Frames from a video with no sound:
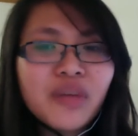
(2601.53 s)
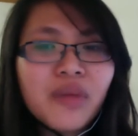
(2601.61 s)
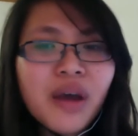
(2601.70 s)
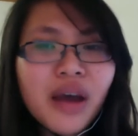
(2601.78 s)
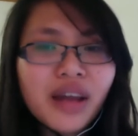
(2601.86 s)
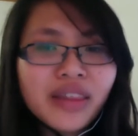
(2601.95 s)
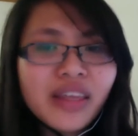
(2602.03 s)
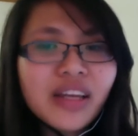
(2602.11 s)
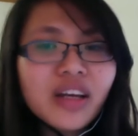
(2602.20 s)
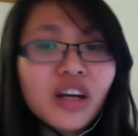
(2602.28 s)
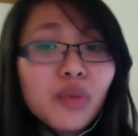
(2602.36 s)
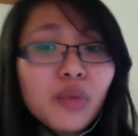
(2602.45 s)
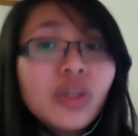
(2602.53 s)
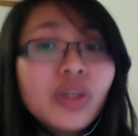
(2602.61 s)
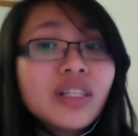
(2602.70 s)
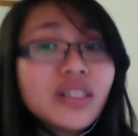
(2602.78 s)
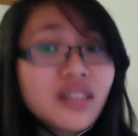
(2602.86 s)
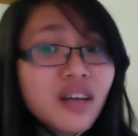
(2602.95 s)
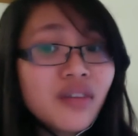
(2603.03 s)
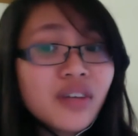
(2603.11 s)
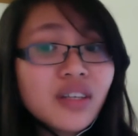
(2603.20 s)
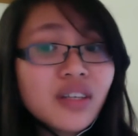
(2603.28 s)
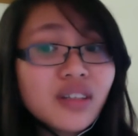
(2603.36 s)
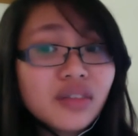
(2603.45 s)
I think the community
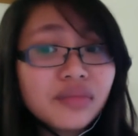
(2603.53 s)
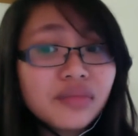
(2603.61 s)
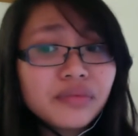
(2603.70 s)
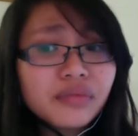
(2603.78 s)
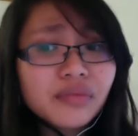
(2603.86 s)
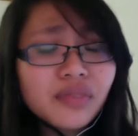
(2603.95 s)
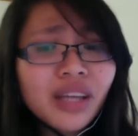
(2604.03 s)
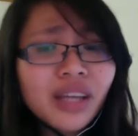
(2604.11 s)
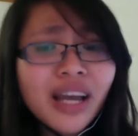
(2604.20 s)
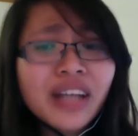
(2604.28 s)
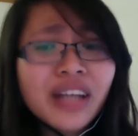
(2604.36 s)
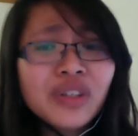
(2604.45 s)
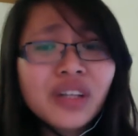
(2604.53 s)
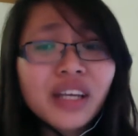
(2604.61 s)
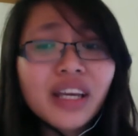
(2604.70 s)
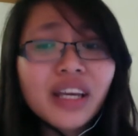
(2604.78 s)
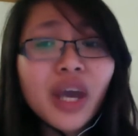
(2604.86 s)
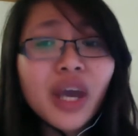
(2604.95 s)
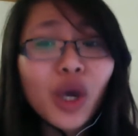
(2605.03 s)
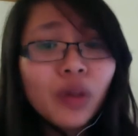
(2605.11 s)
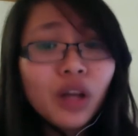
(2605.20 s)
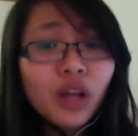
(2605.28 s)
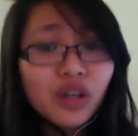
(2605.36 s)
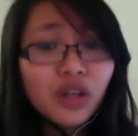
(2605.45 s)
service actually helped a
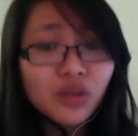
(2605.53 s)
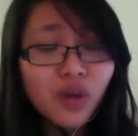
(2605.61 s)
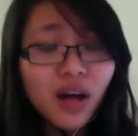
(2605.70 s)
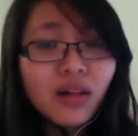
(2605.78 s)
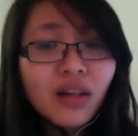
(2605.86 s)
lot as well.